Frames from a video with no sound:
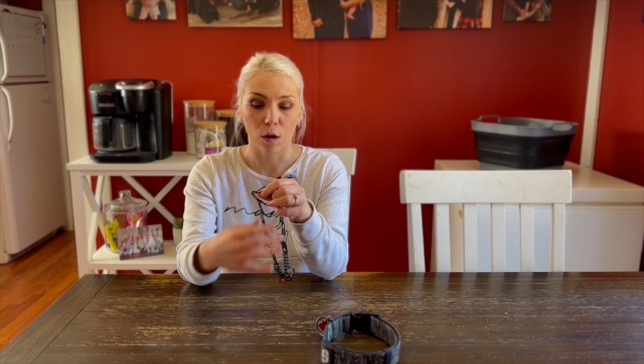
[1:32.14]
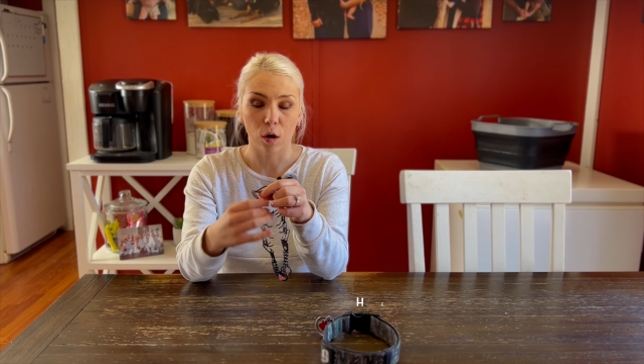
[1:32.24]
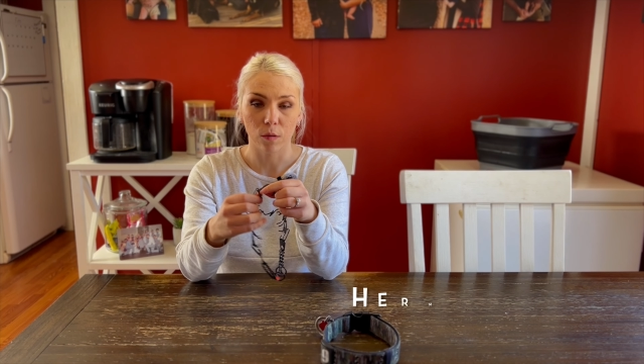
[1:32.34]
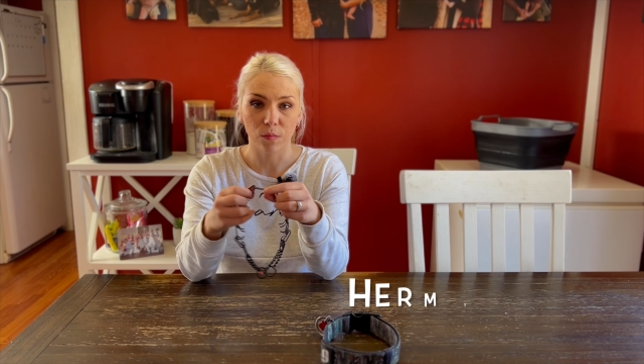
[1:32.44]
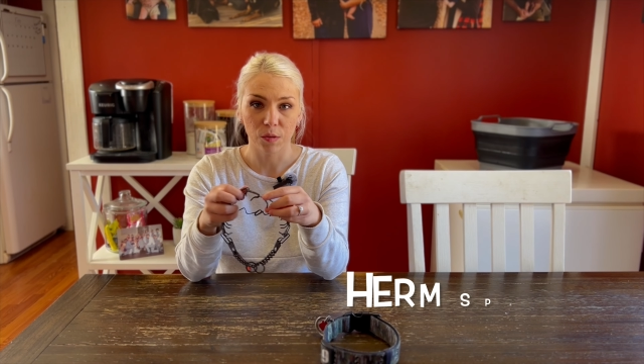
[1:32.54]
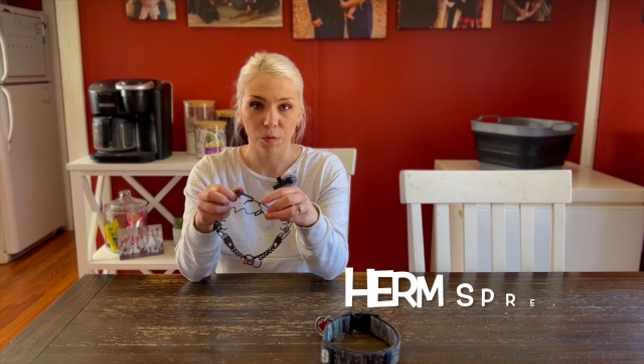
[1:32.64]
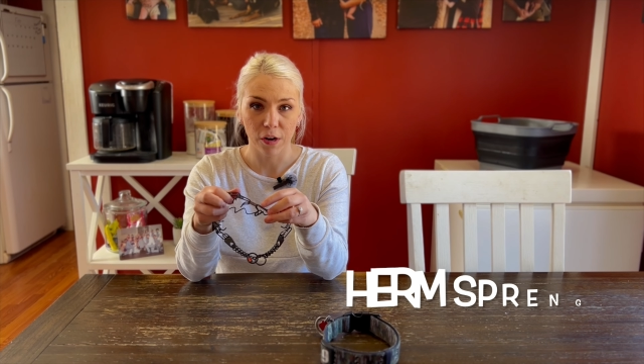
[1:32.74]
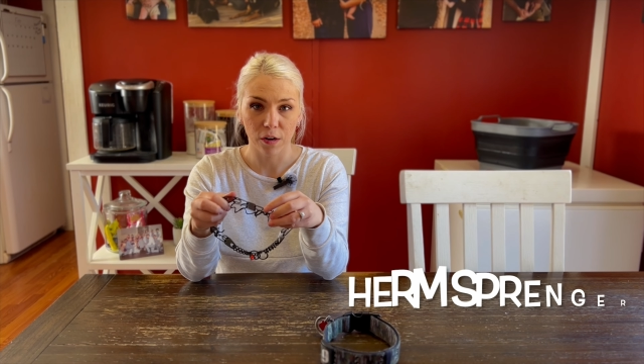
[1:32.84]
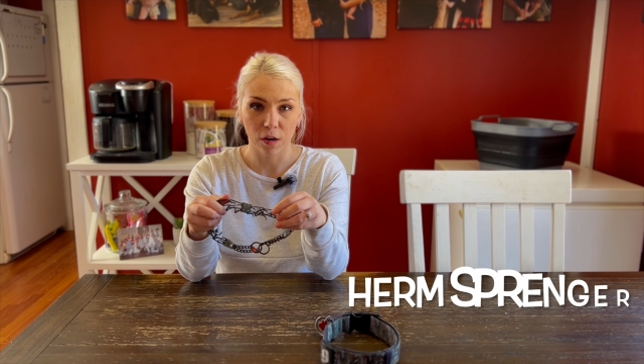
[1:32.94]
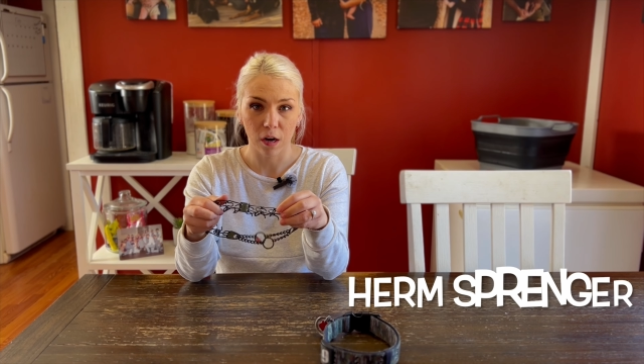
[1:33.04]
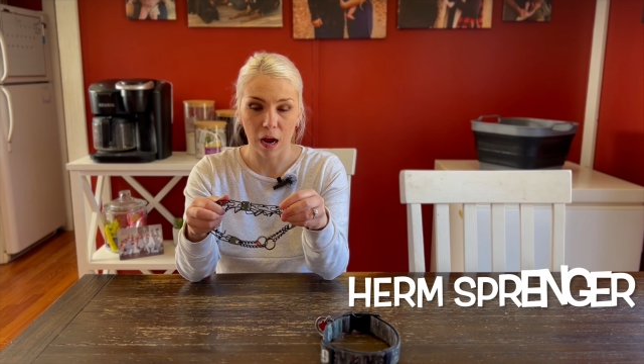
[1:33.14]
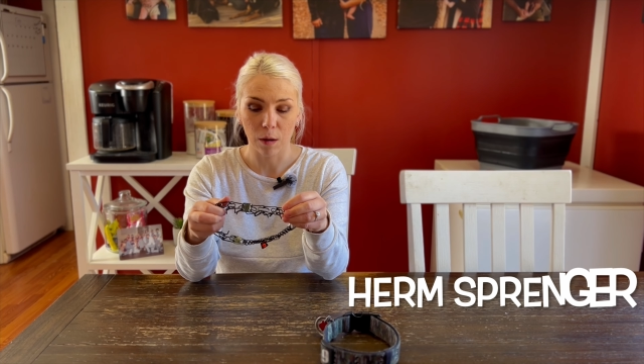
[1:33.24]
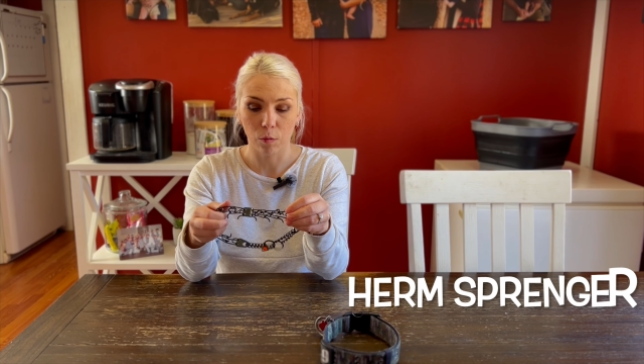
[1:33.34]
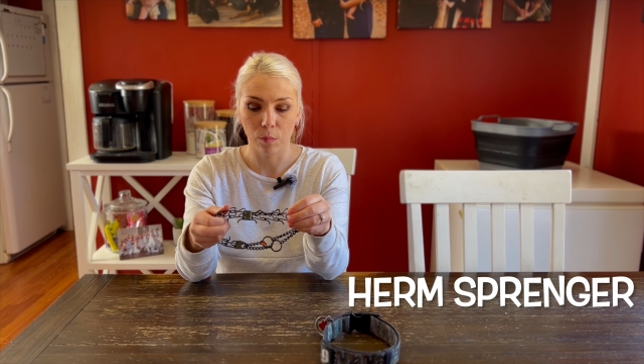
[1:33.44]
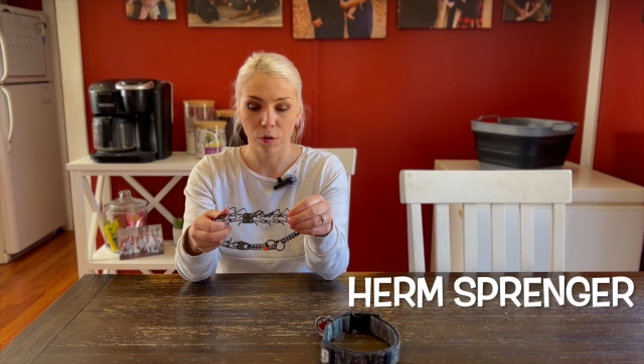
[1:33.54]
Hermspringer. I
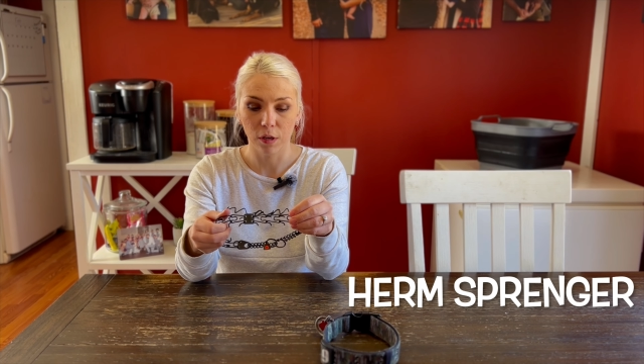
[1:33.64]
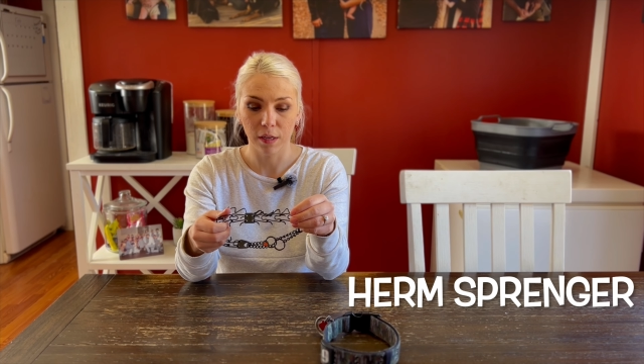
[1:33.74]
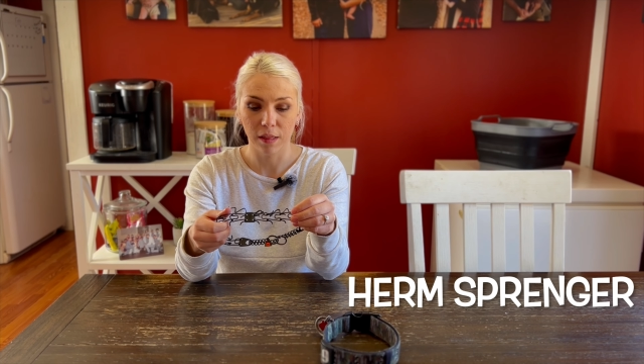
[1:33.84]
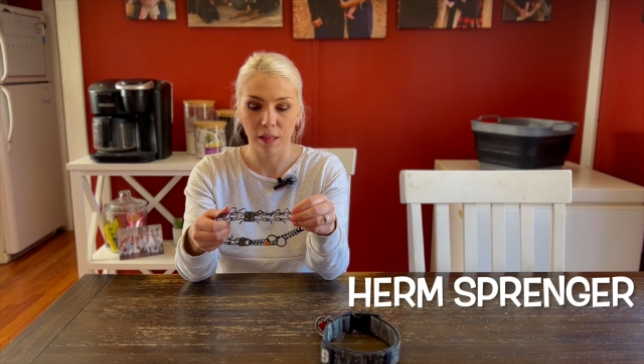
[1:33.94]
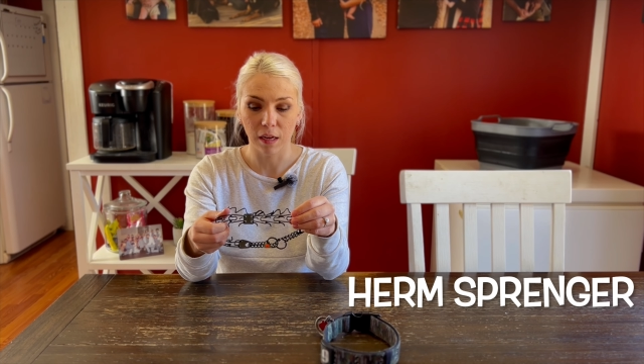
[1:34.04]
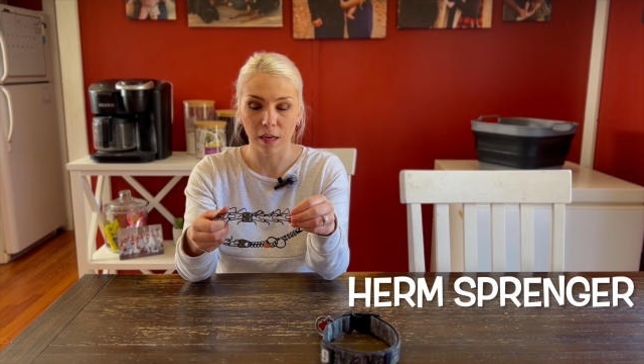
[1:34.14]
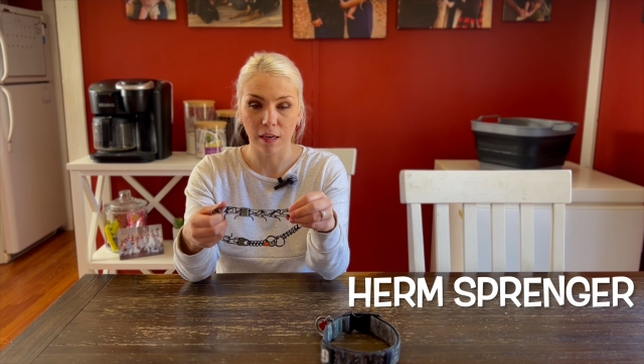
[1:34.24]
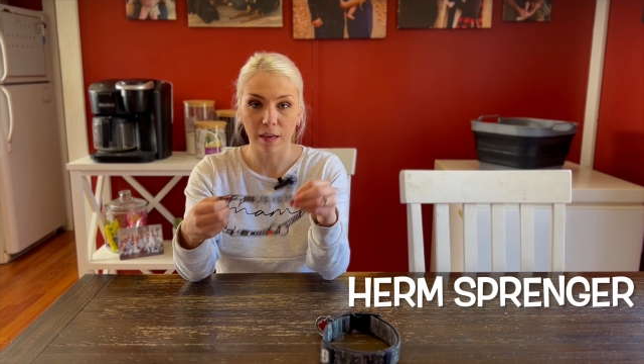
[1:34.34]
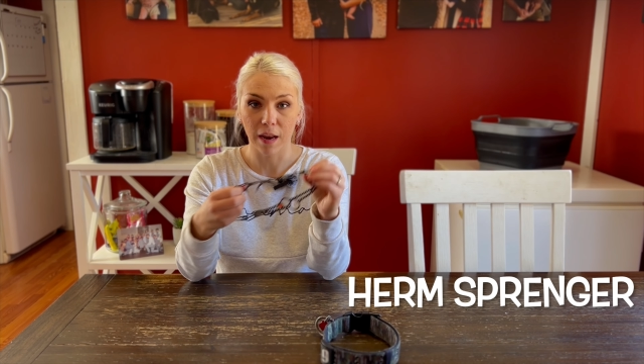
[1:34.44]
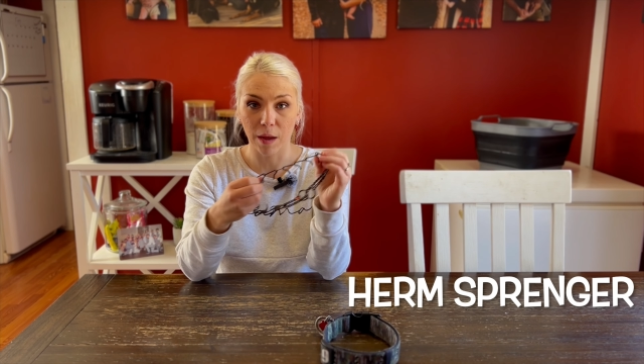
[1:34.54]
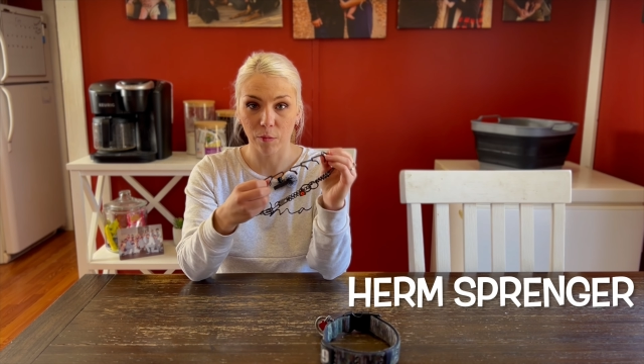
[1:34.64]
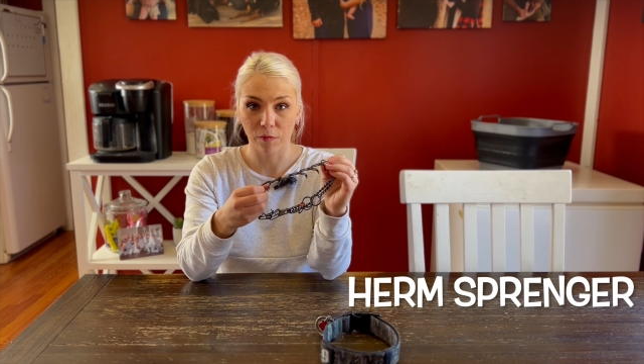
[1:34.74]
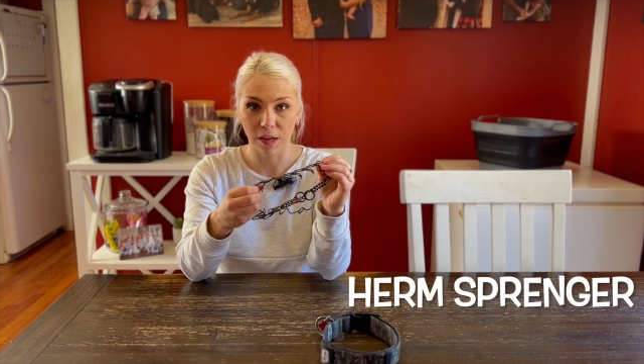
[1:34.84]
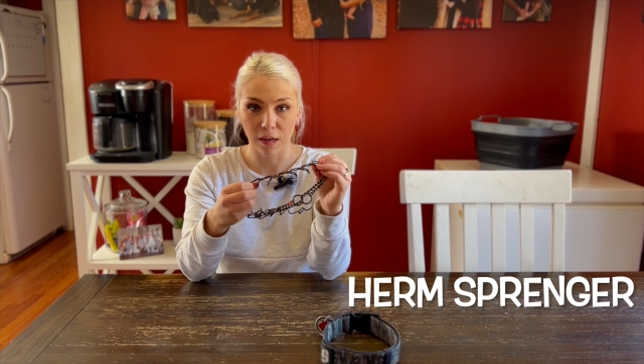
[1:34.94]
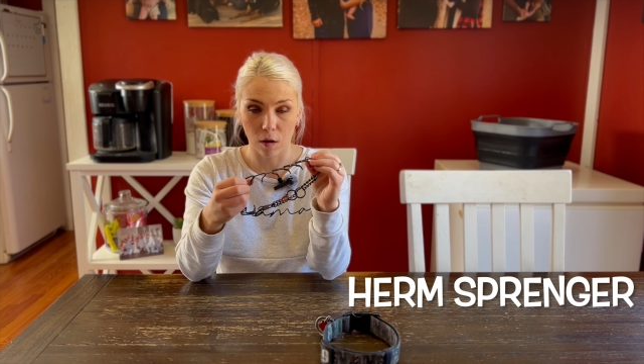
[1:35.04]
will put the name of
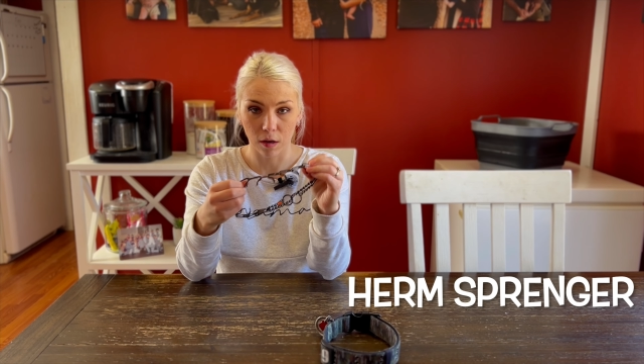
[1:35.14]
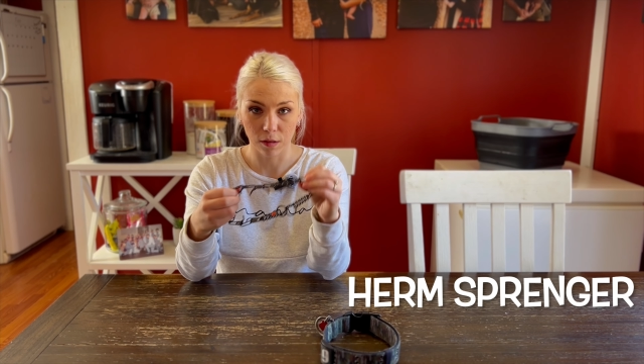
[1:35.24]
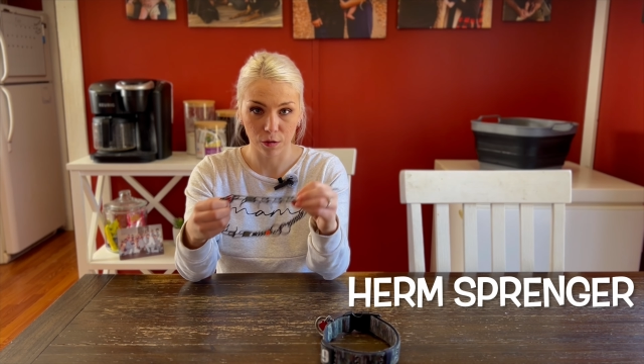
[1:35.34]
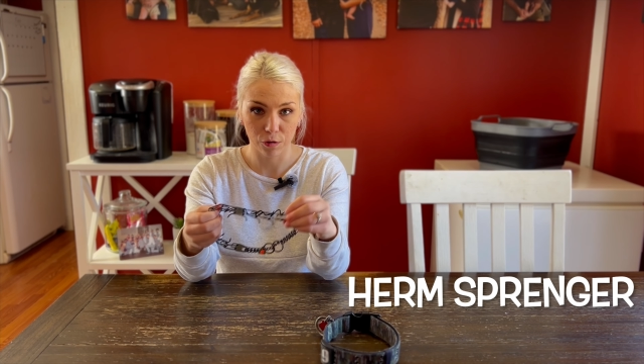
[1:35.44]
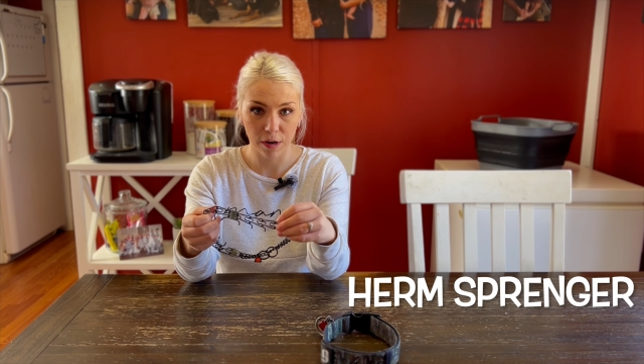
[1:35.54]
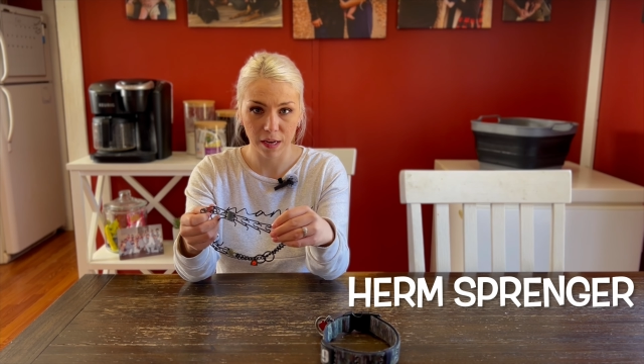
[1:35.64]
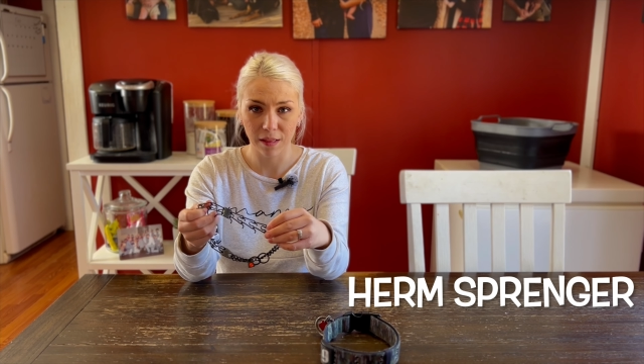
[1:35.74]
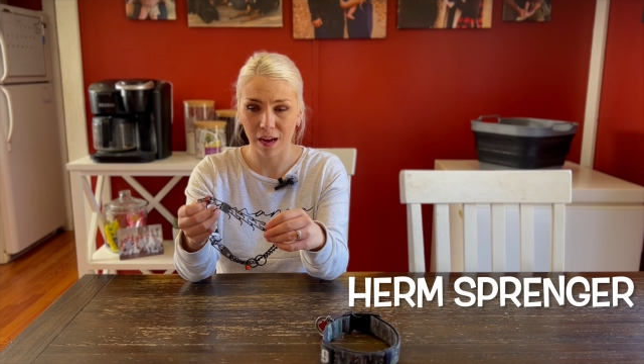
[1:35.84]
it on the screen.